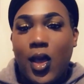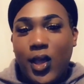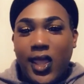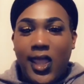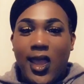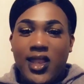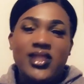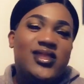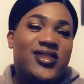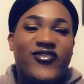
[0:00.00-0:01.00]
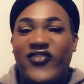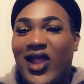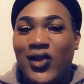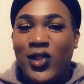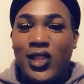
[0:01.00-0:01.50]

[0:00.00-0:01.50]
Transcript: Okay, y'all, this is the final